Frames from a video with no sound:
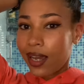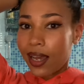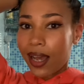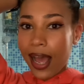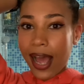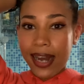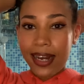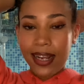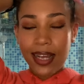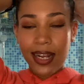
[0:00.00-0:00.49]

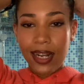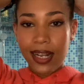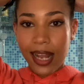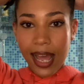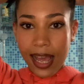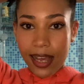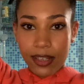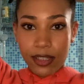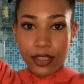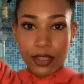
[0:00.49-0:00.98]
and it
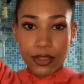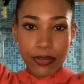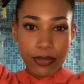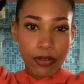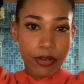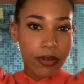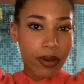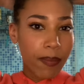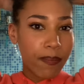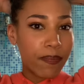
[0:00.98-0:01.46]
allows
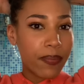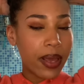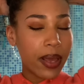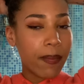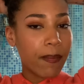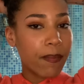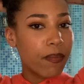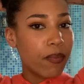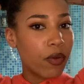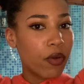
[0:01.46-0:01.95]
for a bit
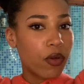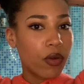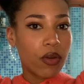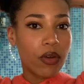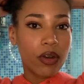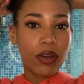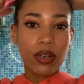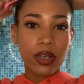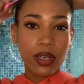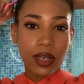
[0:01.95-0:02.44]

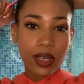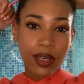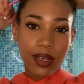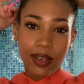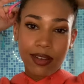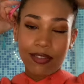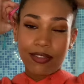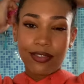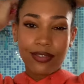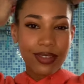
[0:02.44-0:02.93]
more
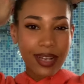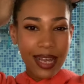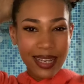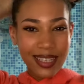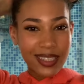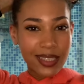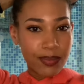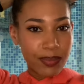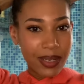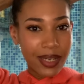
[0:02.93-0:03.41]

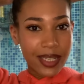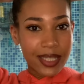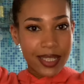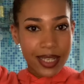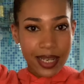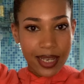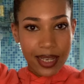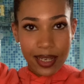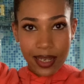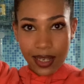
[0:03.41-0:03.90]

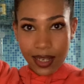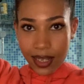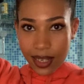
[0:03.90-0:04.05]
flexibility.